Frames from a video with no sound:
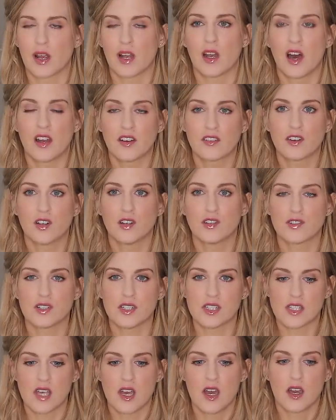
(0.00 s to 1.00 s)
A lot of
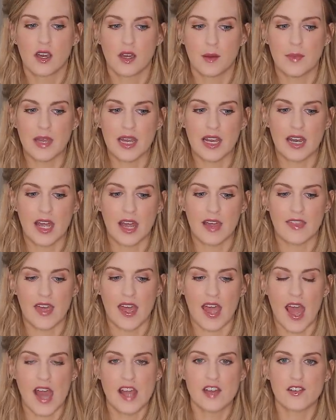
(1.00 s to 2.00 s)
countries come in and
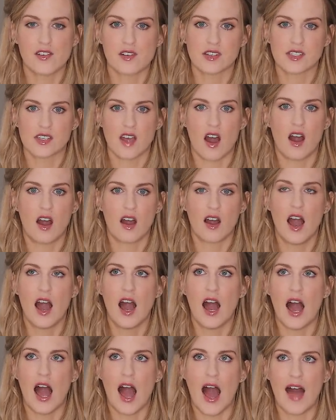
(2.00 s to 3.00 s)
they enter a song,
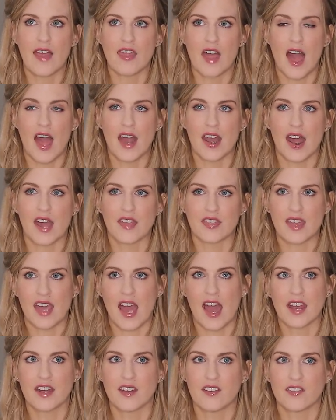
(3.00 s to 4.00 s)
and then at the
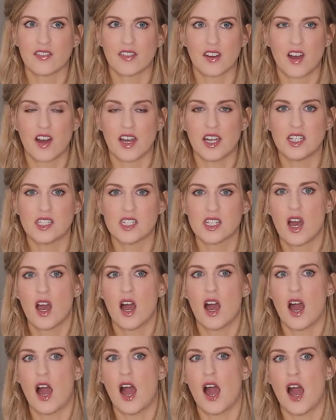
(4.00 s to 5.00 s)
end of the night,
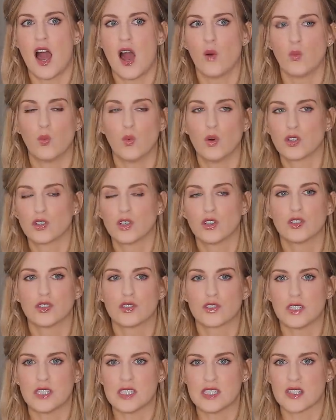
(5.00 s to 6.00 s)
one
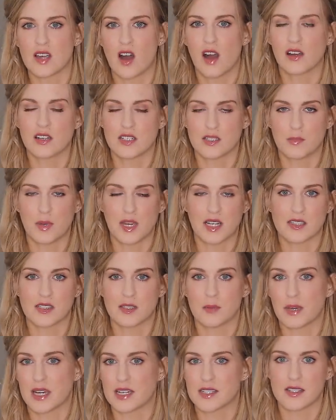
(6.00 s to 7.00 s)
country's song is picked as
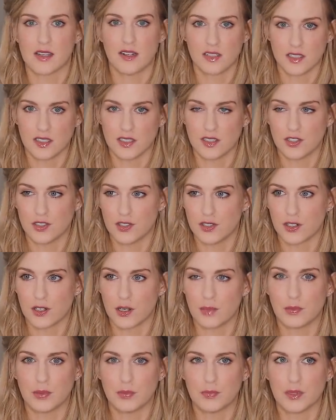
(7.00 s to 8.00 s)
the best song in
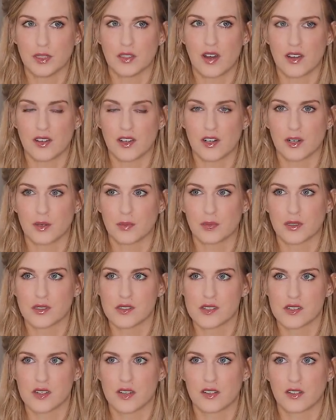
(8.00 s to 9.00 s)
Europe, but not Europe
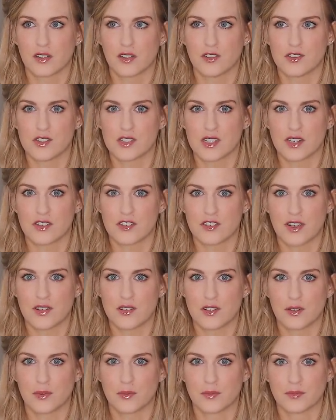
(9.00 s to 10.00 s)
because other countries enter now
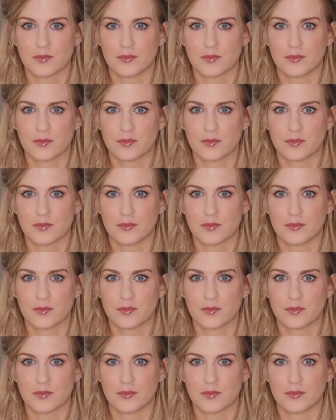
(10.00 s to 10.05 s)
too.